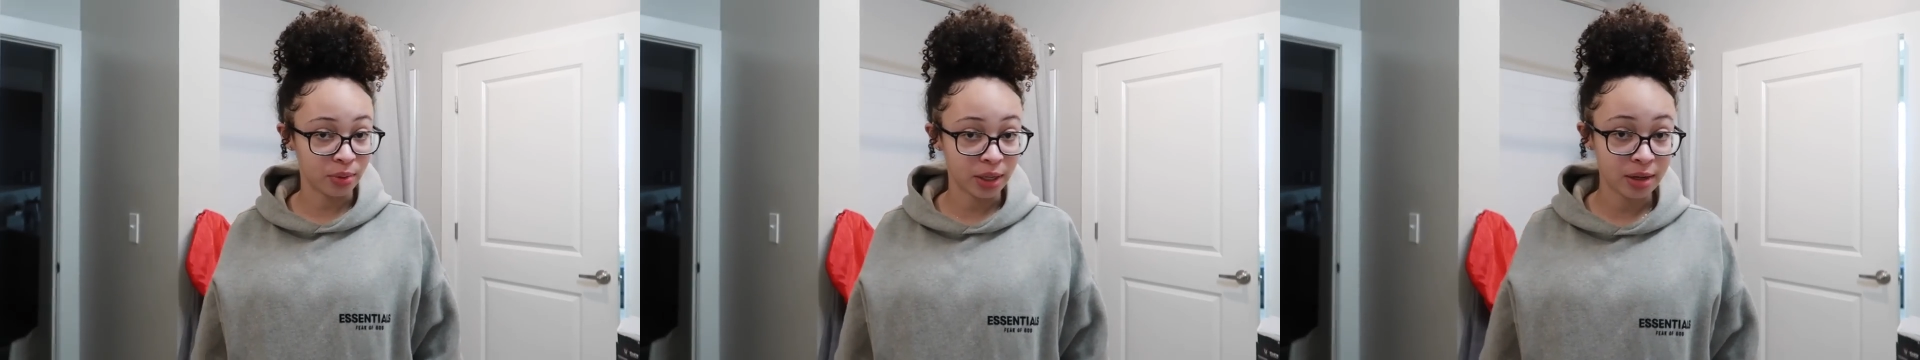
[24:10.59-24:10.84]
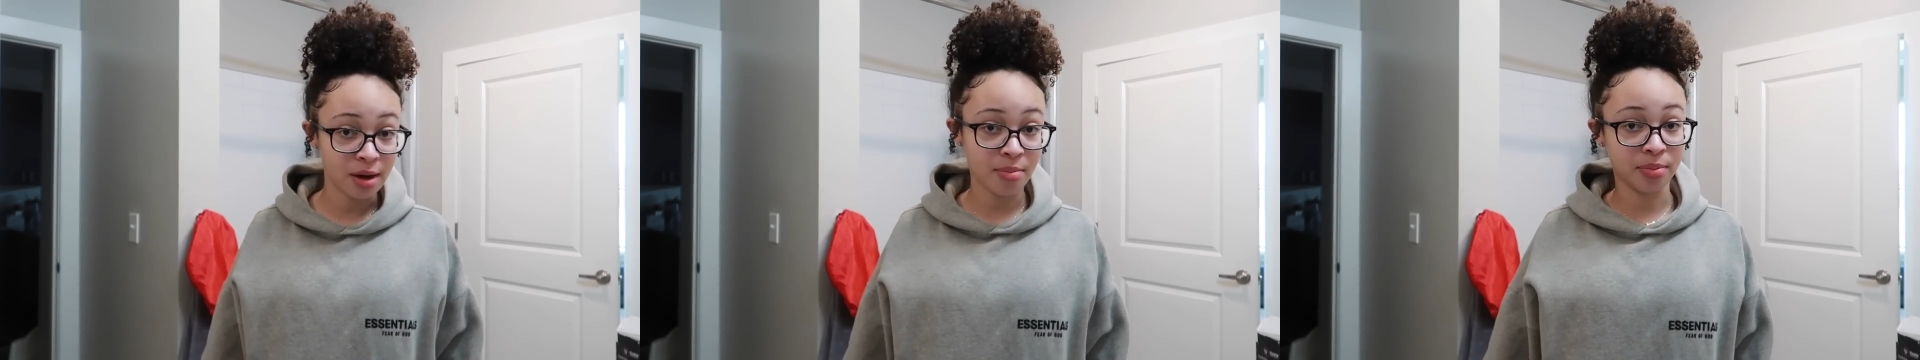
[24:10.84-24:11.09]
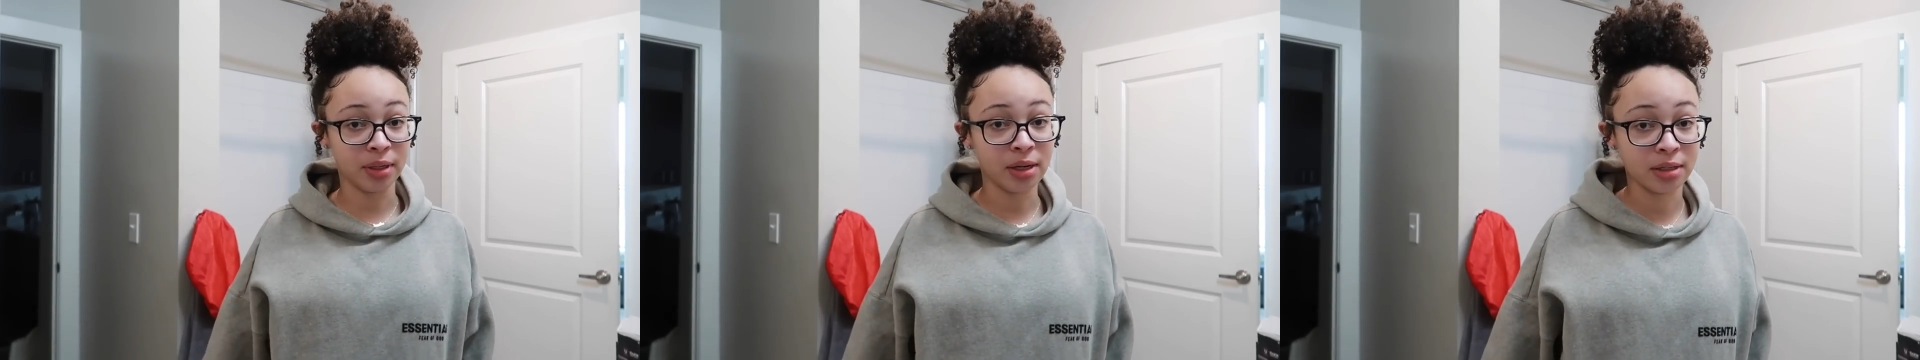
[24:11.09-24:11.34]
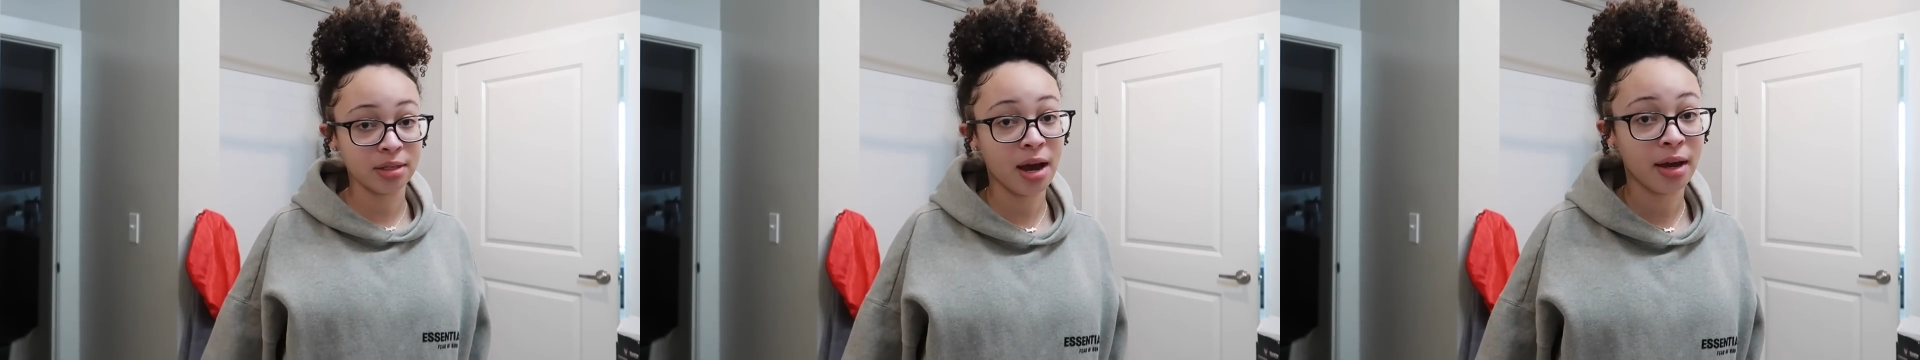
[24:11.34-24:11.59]
wake up
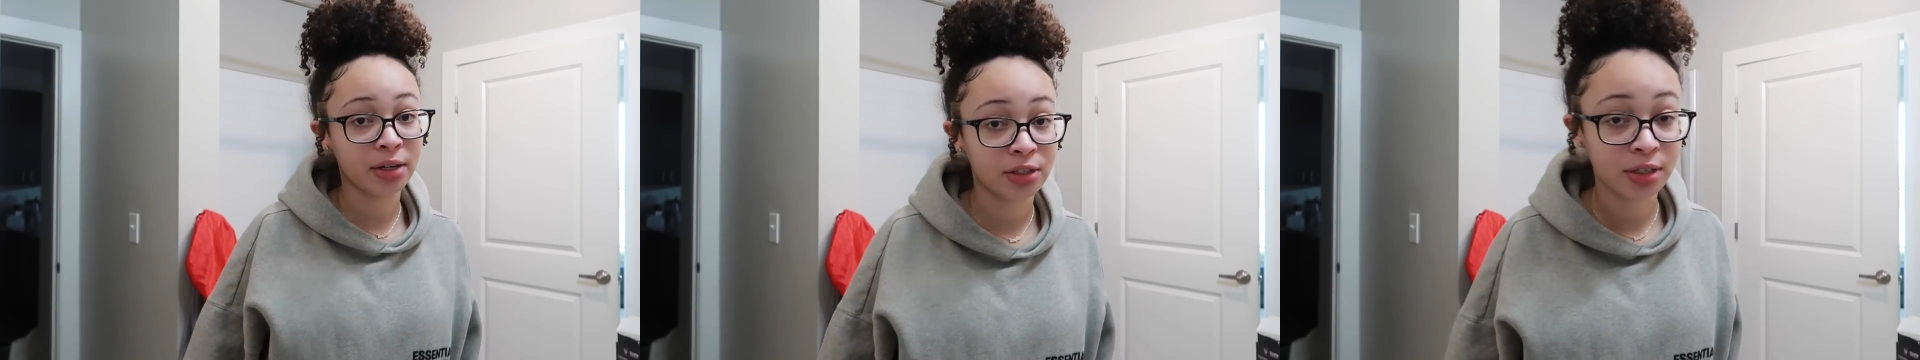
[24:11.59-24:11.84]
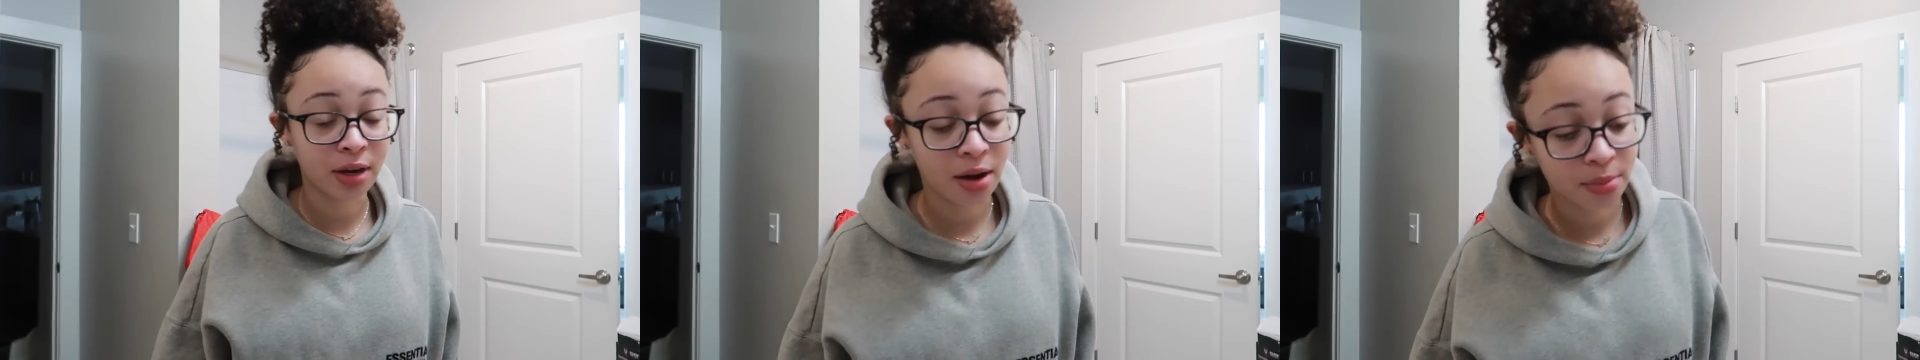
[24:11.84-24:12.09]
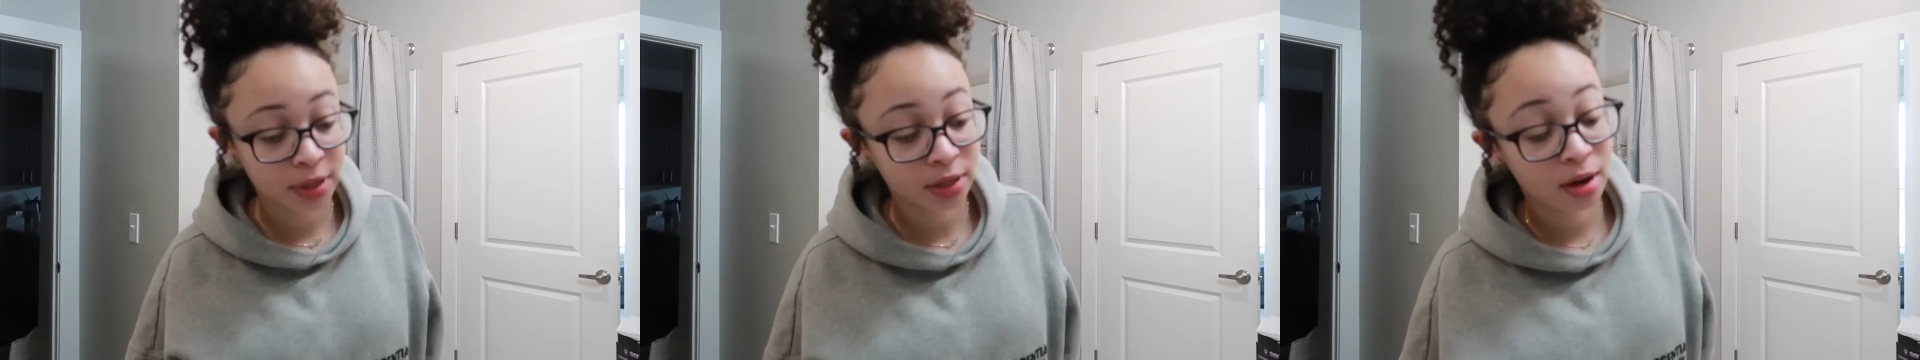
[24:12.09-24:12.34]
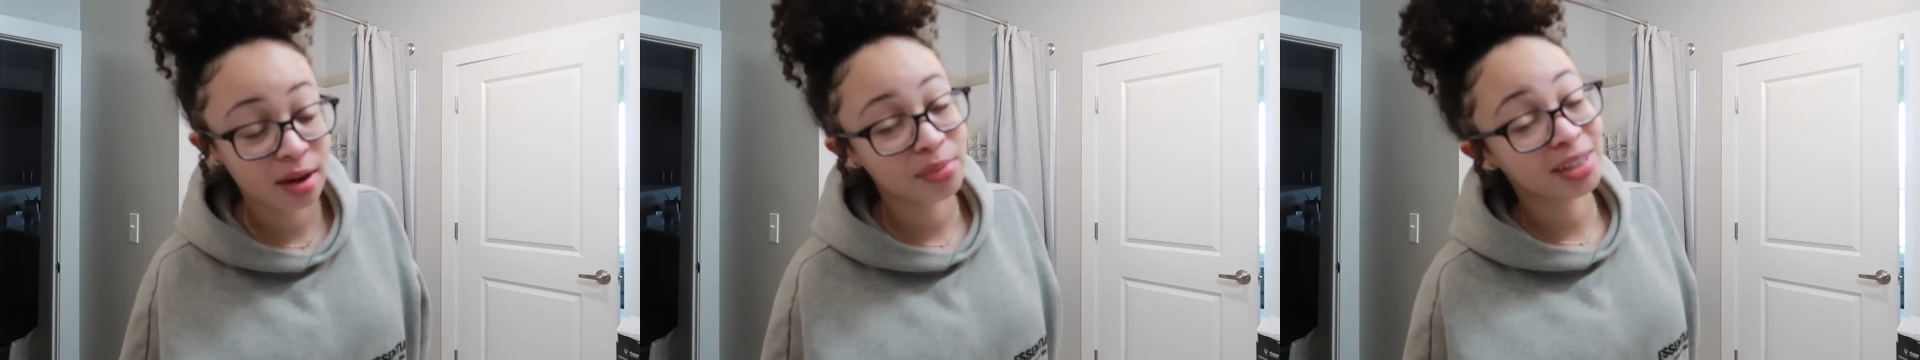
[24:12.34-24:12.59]
because I actually got up and got